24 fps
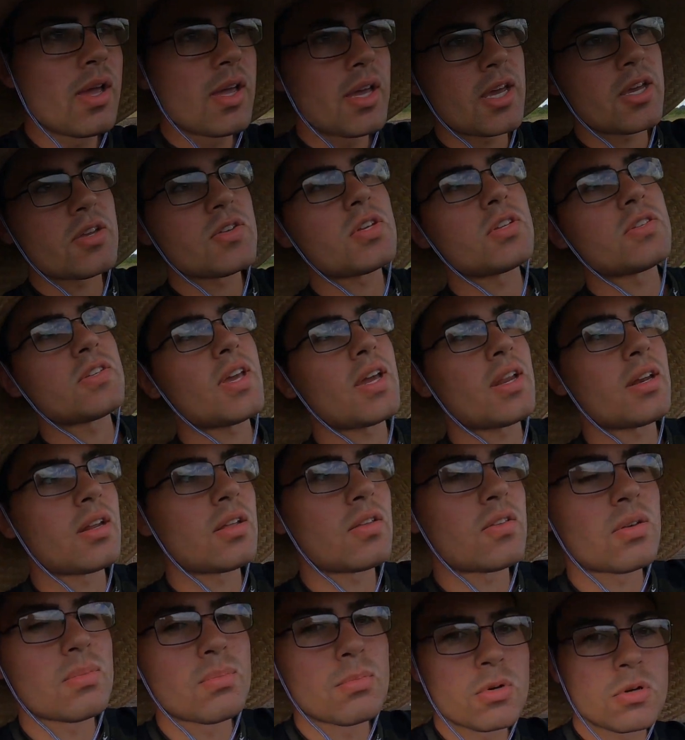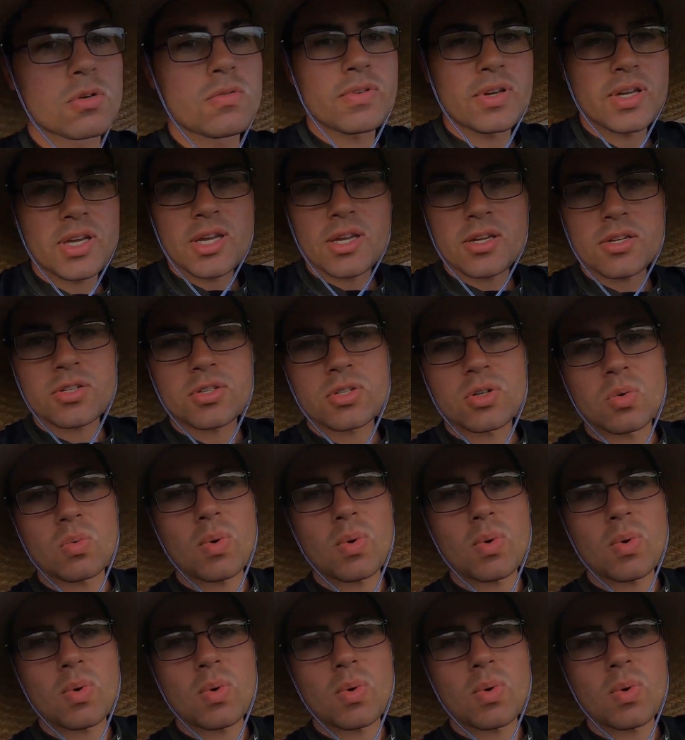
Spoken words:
is intended to move east to